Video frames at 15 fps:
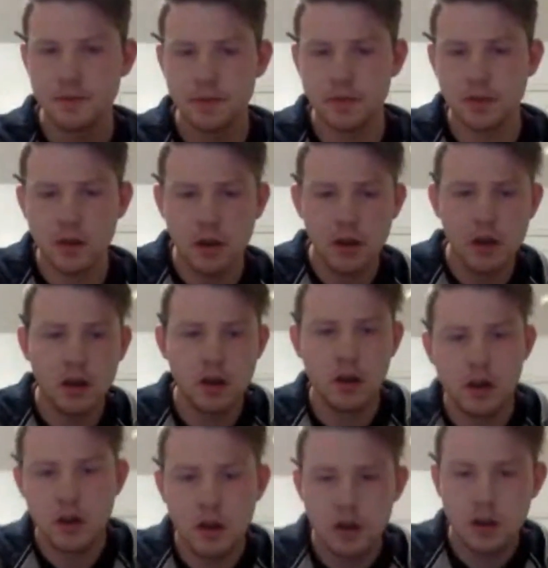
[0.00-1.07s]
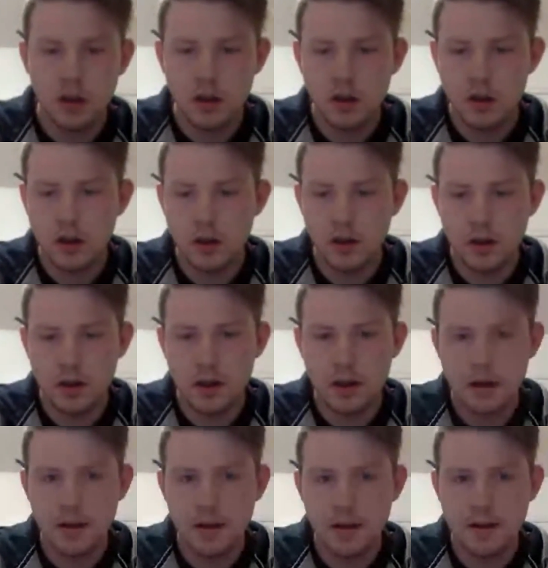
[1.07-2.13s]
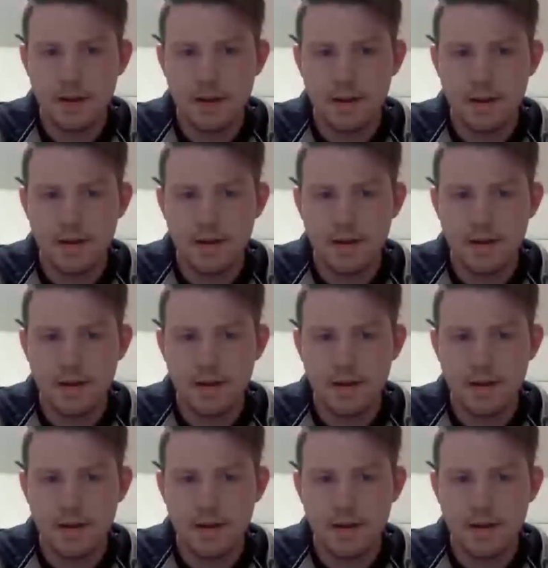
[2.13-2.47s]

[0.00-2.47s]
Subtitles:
Is there a difference? Okay. So